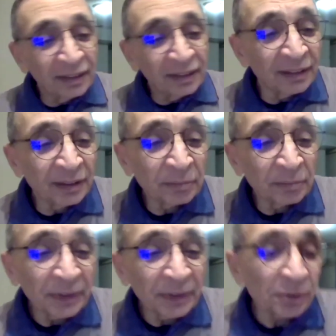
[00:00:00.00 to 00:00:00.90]

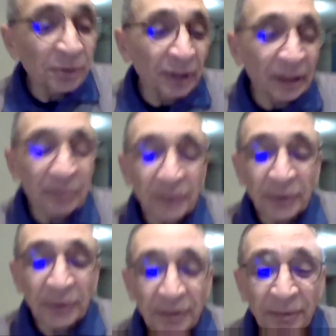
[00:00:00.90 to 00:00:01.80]
The talk I'm
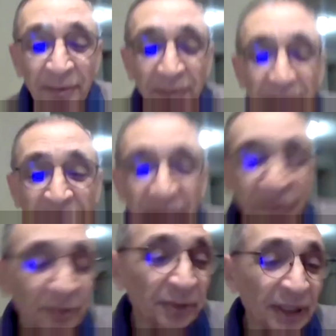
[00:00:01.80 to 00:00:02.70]
going to give
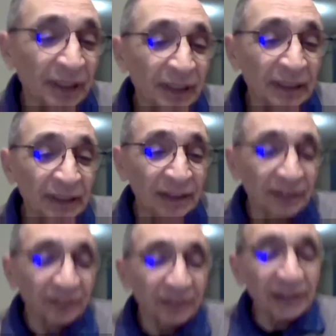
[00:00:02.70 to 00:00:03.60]
today
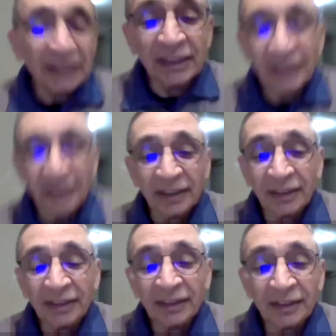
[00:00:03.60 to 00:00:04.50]
is really
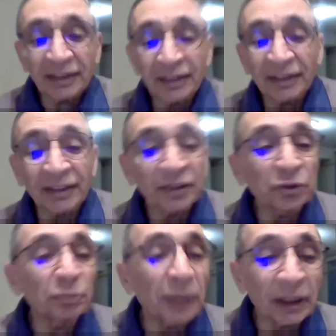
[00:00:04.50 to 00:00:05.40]
in
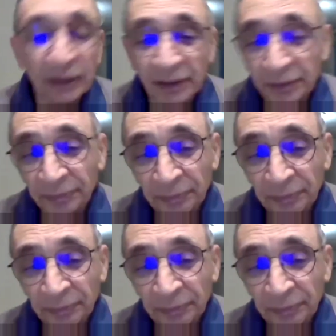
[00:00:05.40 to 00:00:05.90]
2 parts.